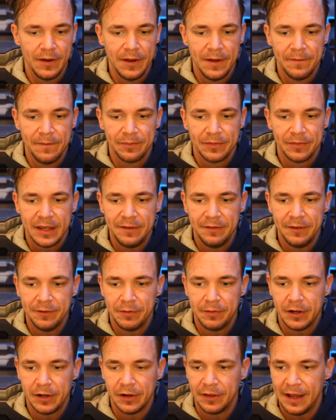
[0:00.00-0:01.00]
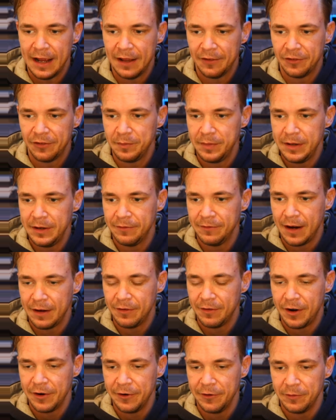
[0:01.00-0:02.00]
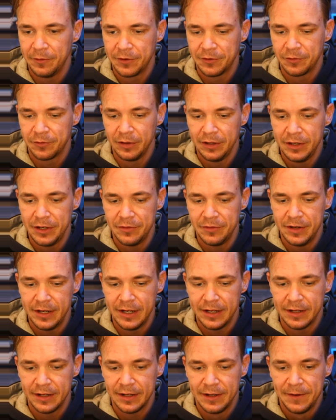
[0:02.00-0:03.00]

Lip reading: even if we go to the S&P 500, what's really unique